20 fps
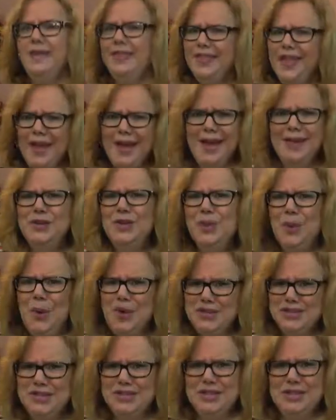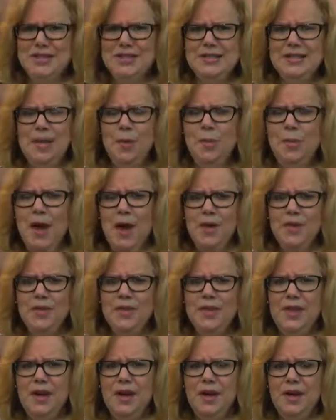They had questions
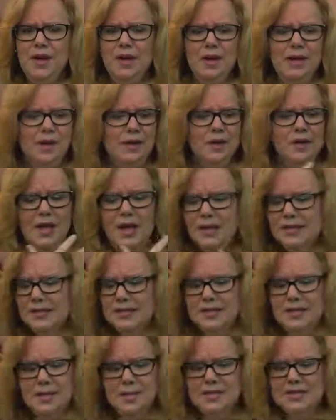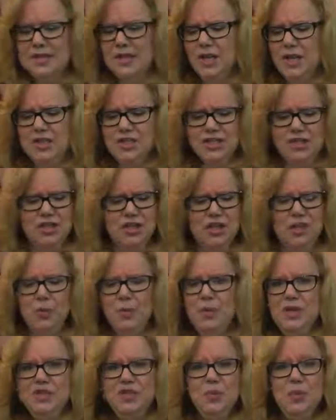about their customs, culture.
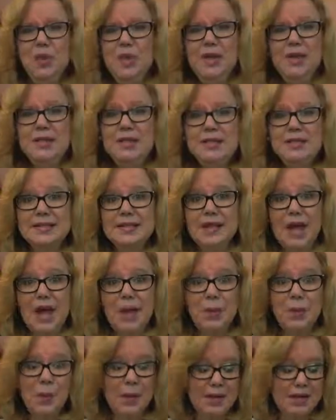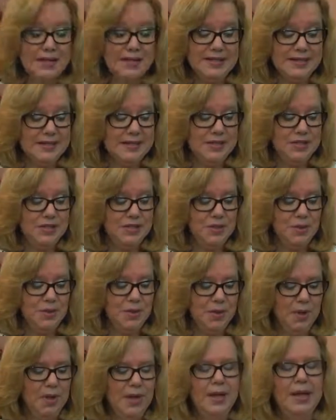Which one does God want us to
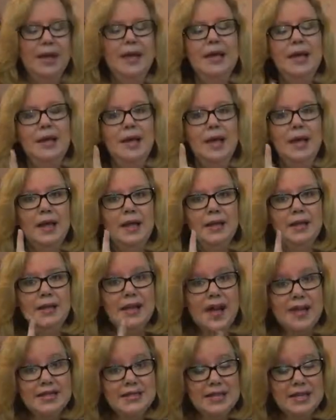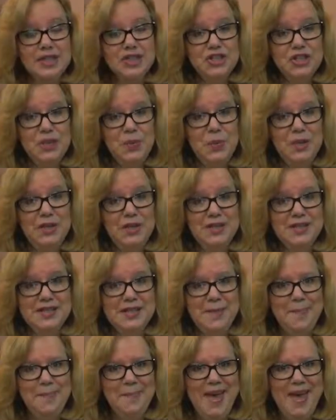do? Last session, we looked
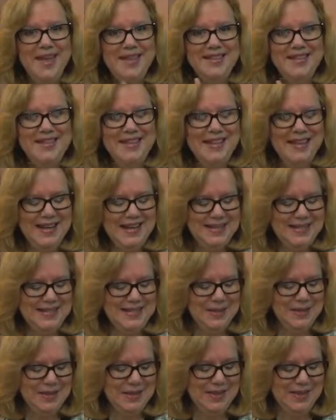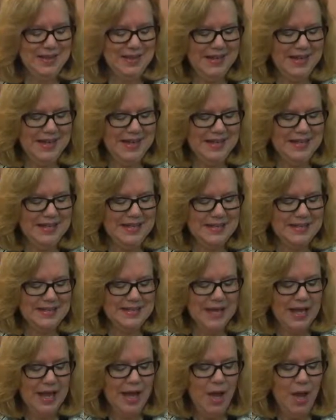at men. Today, let's look at the
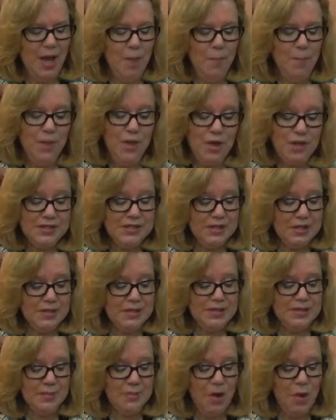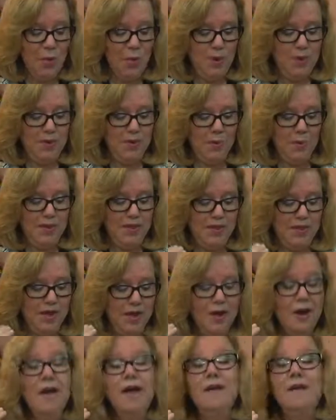ladies. Paul talks about women with
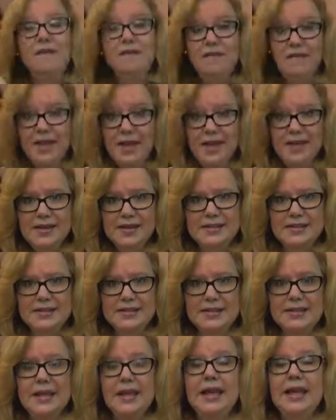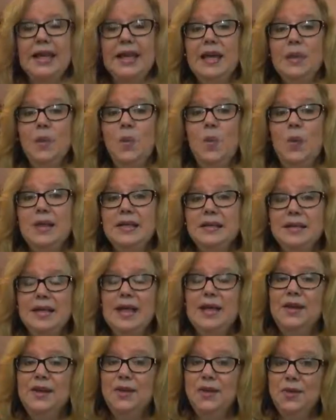their veils. It was
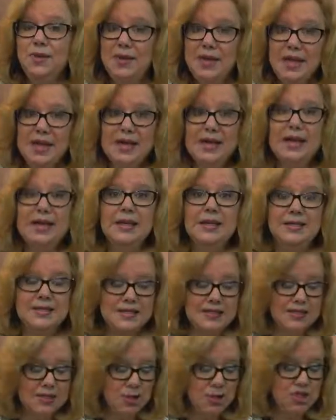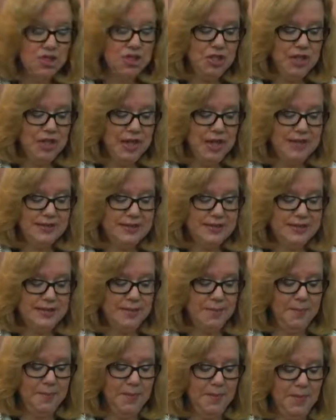a Greek social
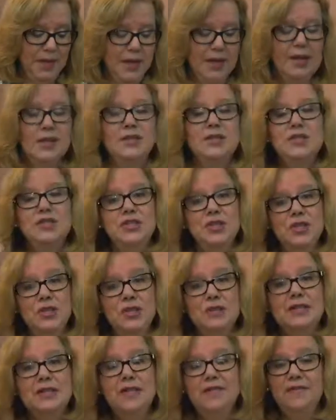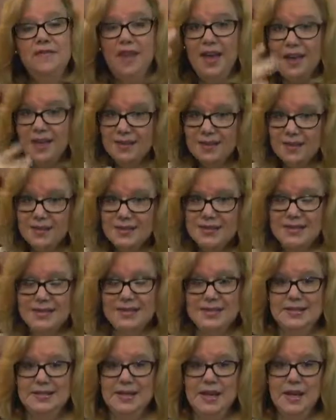custom to use a veil to
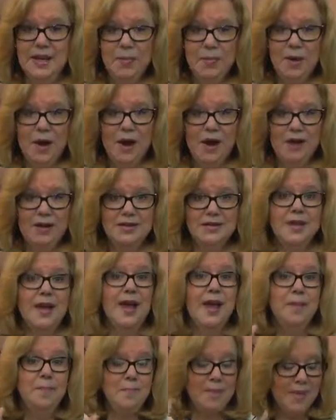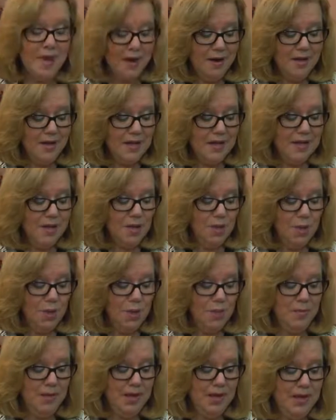set apart a married
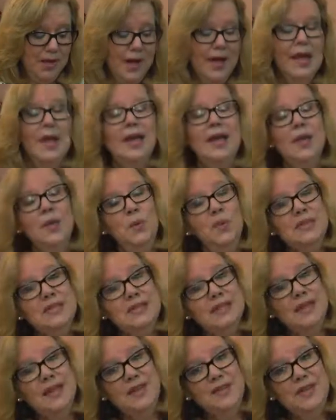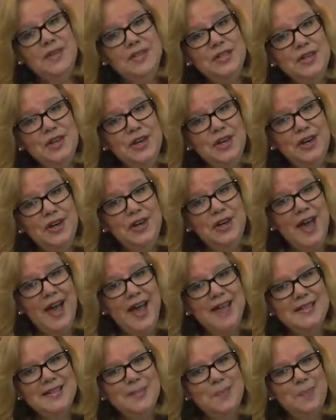woman. It was given to her
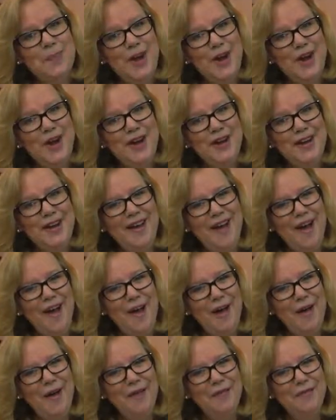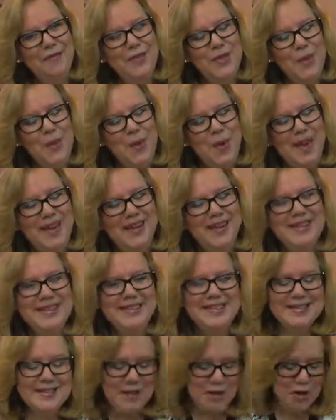as part of the wedding
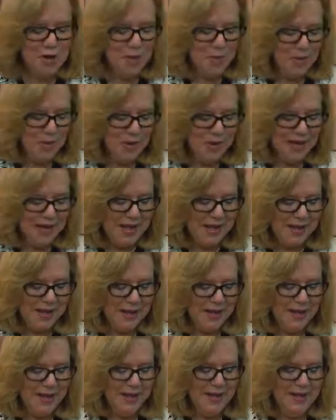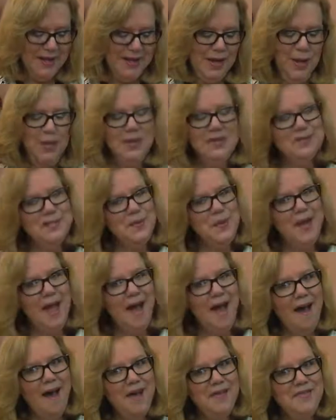ceremony. Now, what do we
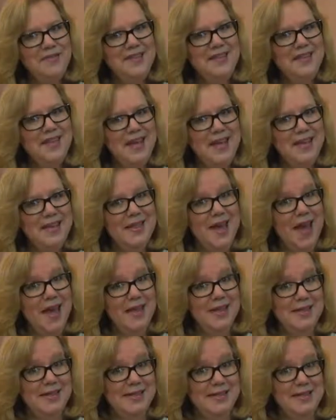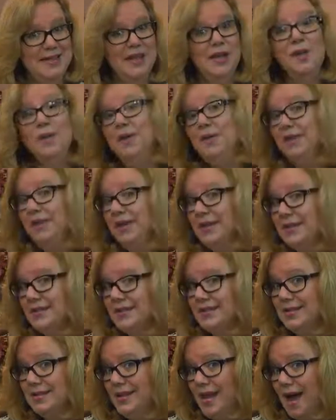have today that is
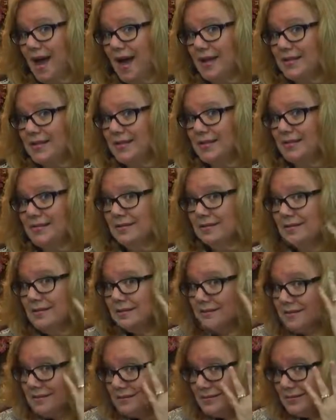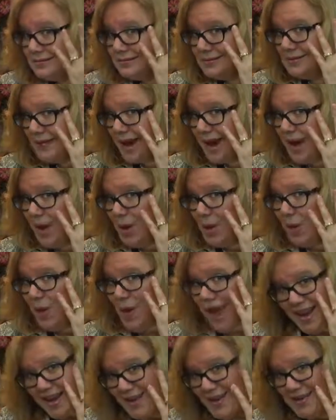equivalent to that? Our
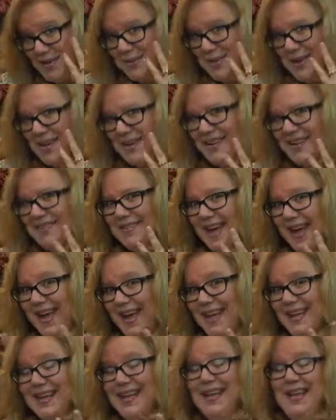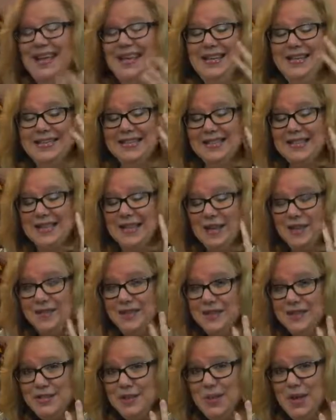wedding ring, right? It's
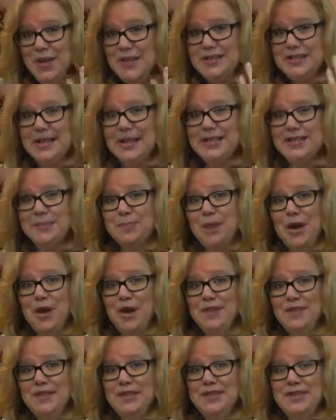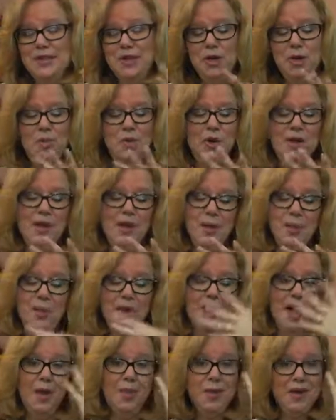given to us as part of the ceremony. And
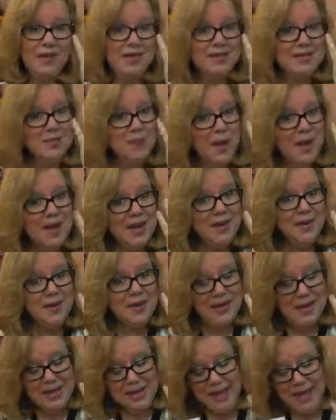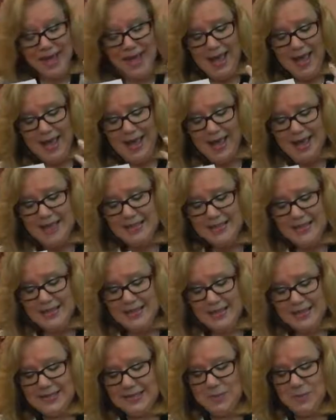when I wear this wedding ring, it
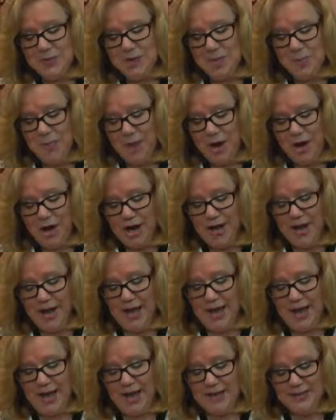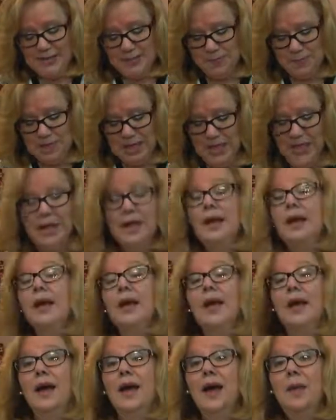sets me apart as being
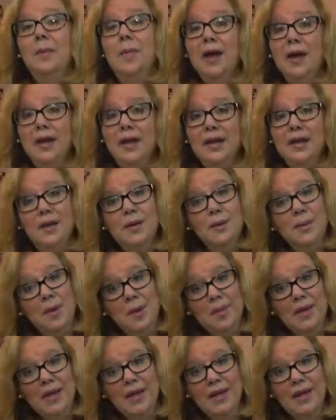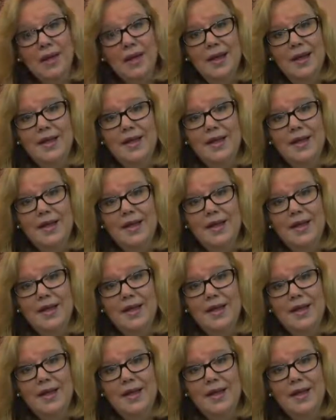a married woman.